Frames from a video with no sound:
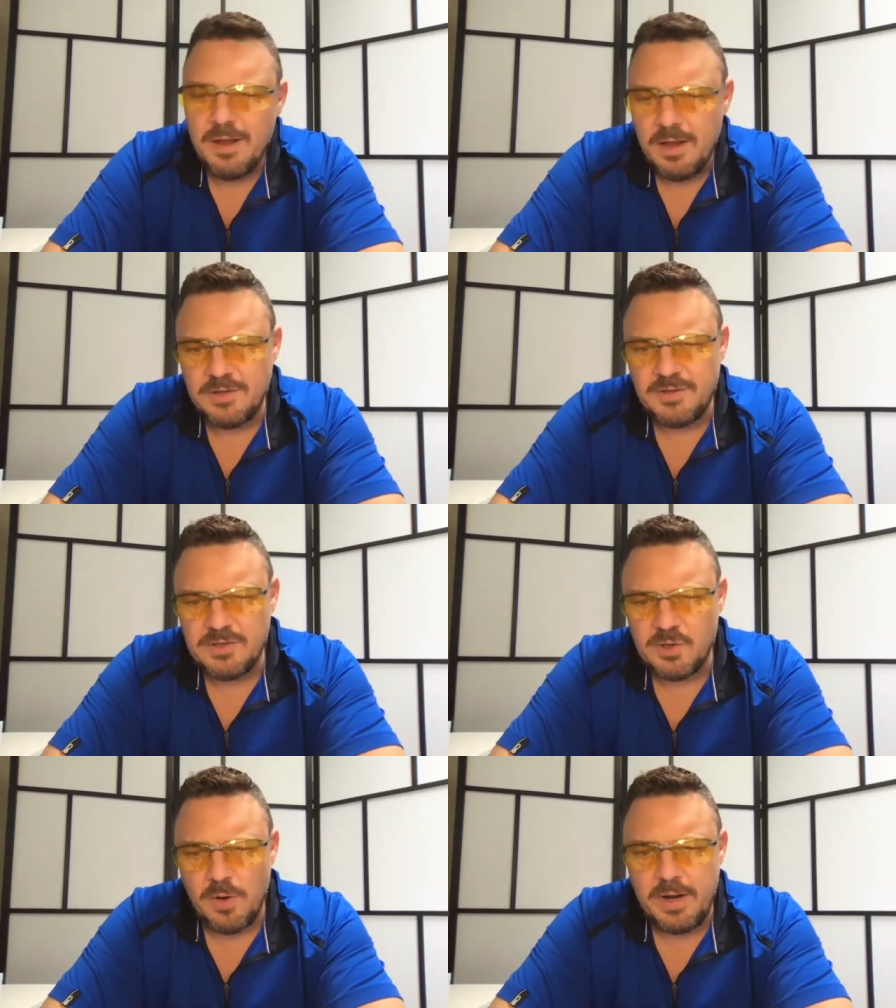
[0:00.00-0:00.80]

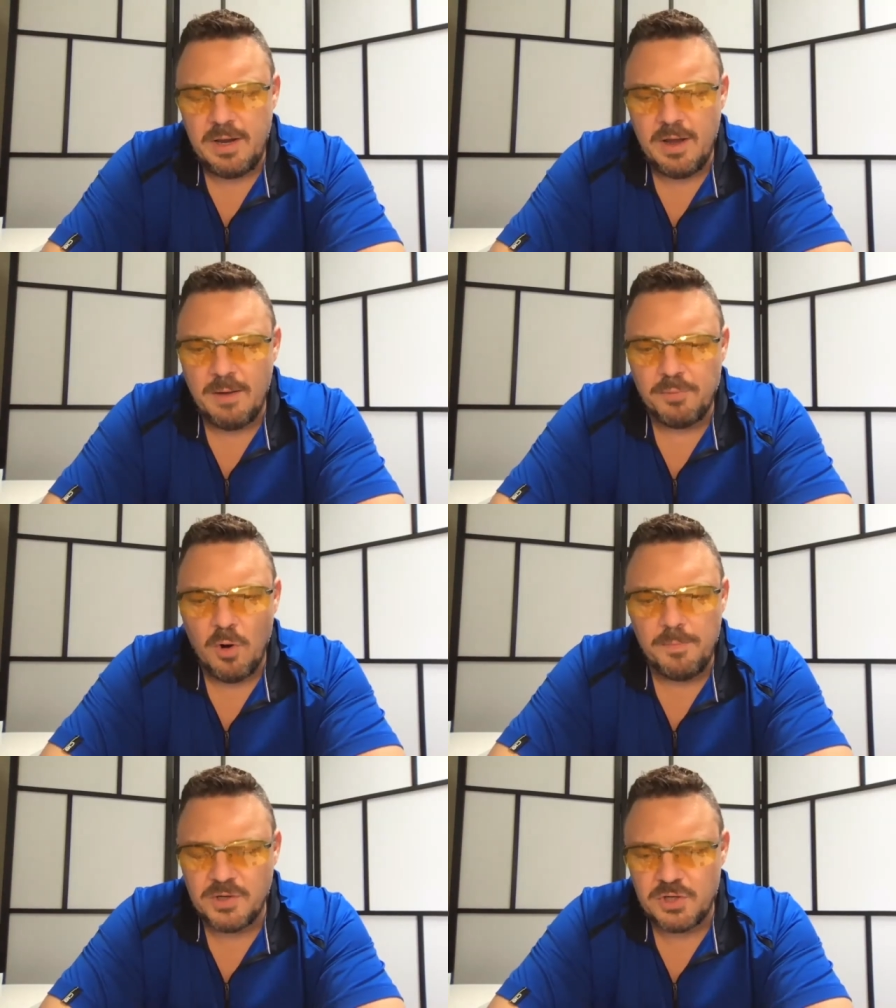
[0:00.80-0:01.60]
is there any
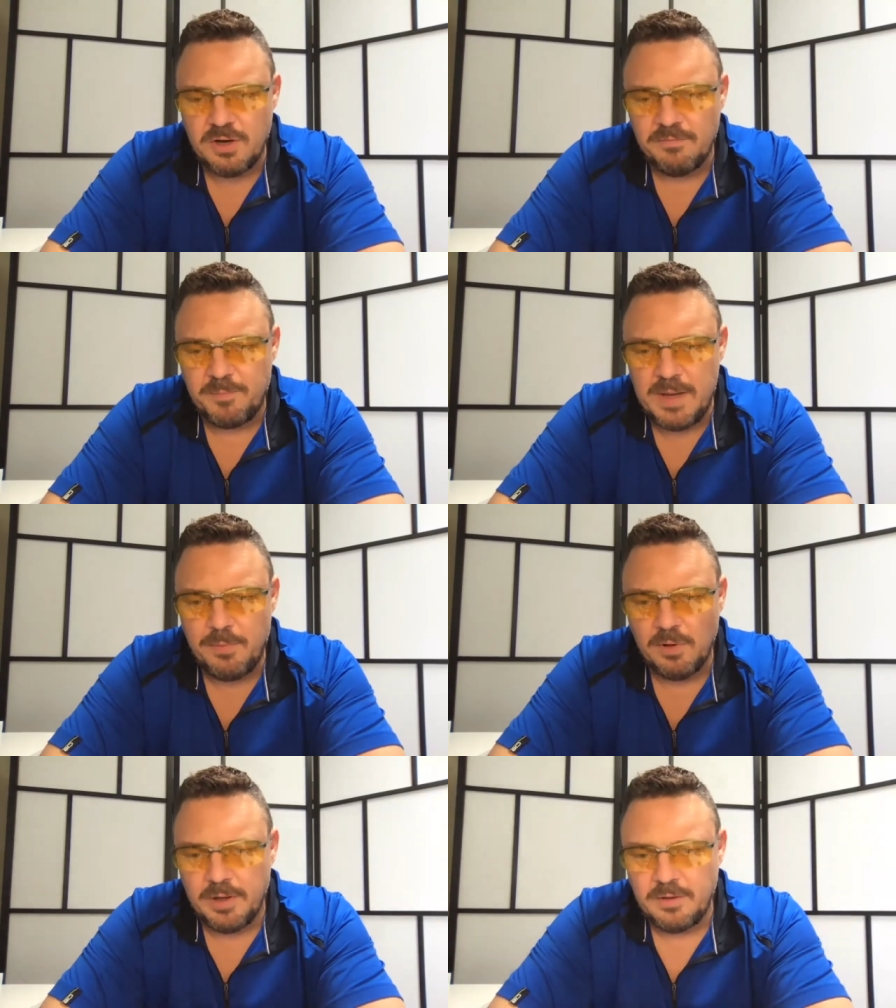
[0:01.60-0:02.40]
prohibition of
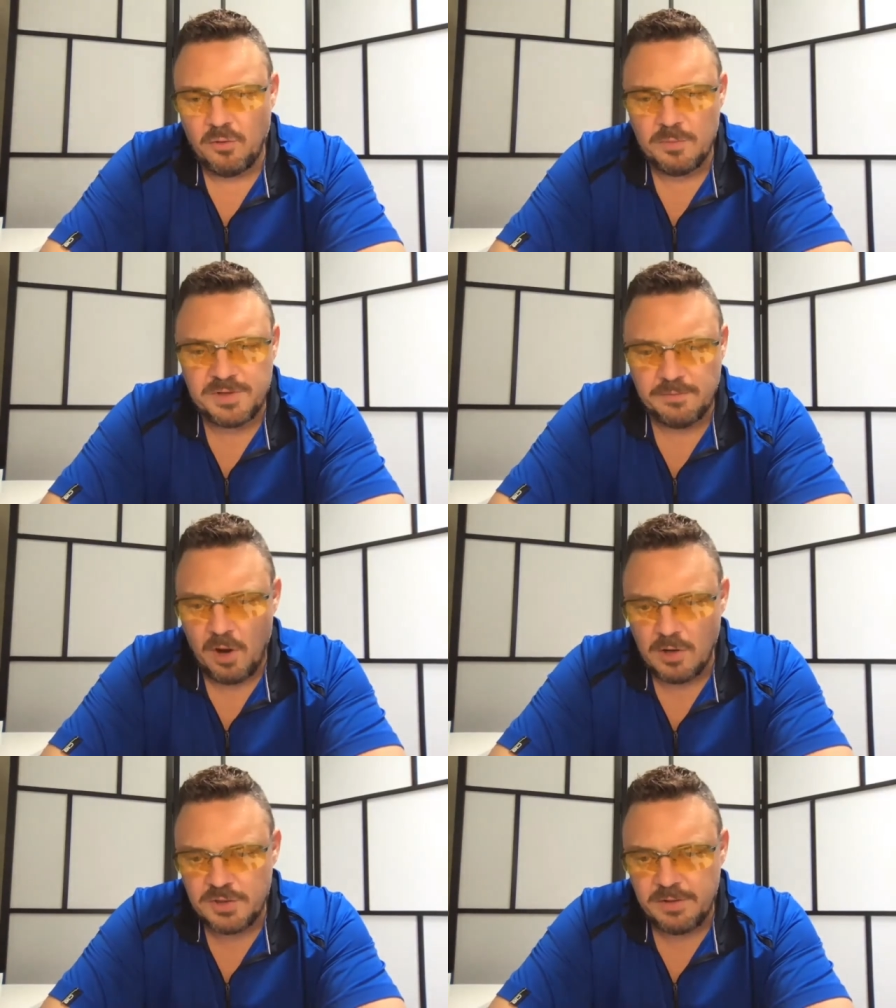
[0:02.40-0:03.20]
people in groups of
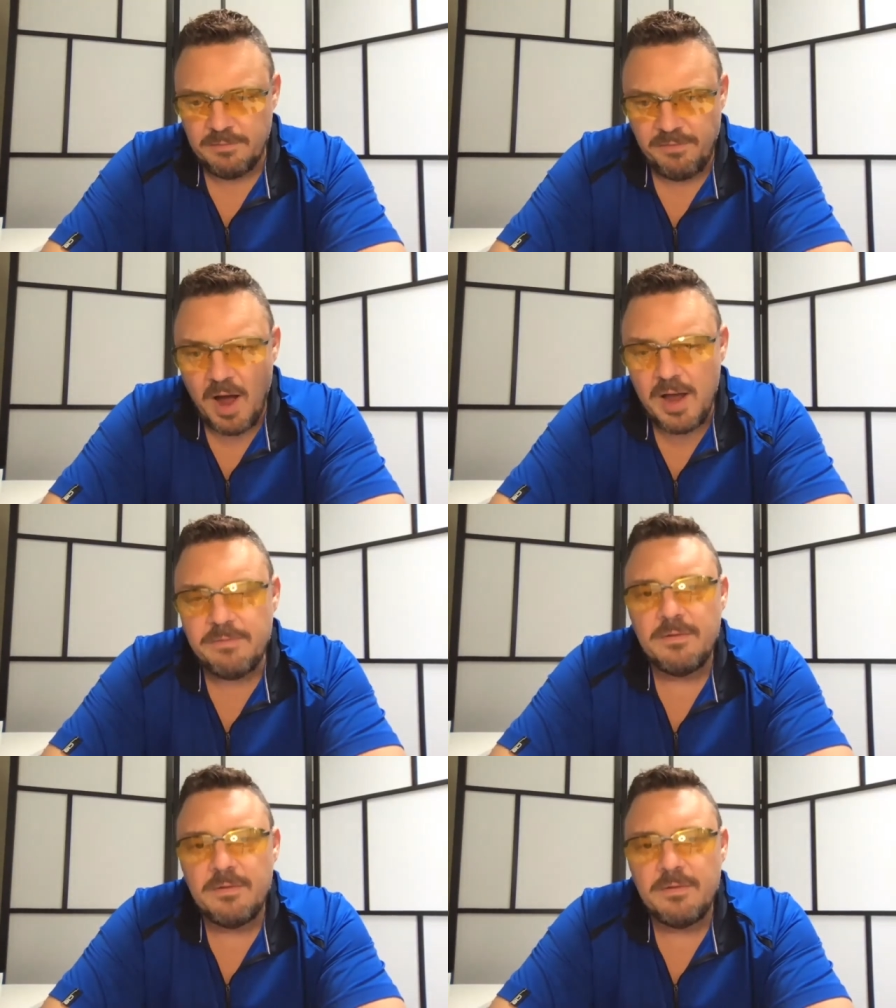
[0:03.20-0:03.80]
larger than five?